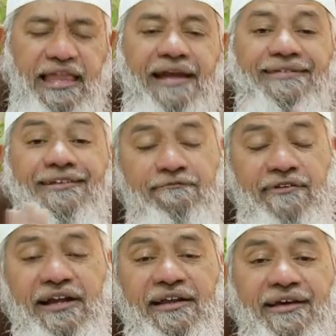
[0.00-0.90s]
That's
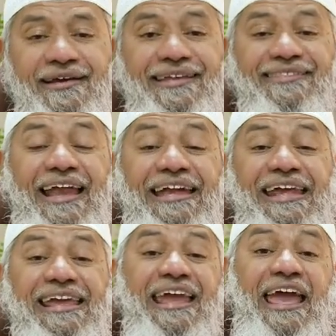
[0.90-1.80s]
different than
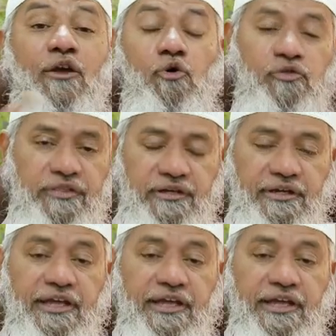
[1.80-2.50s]
taking an oath.